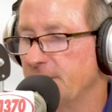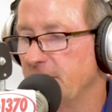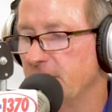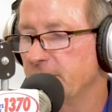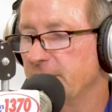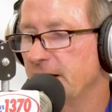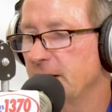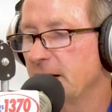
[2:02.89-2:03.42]
the
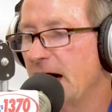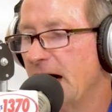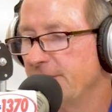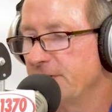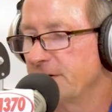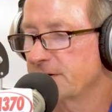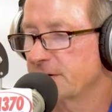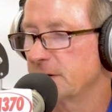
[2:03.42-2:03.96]
internet.
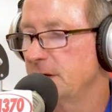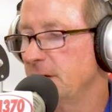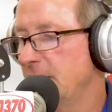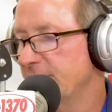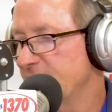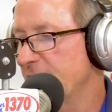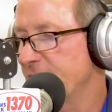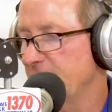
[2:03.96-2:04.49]
Obviously,
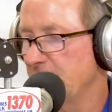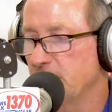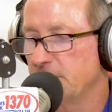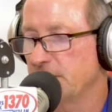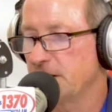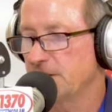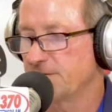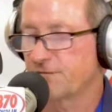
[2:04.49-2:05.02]
I've got the
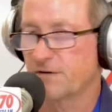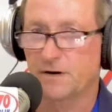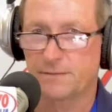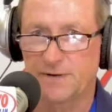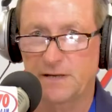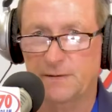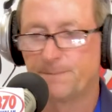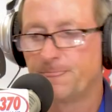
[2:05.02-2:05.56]
internet in front of
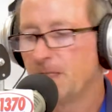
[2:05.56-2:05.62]
me.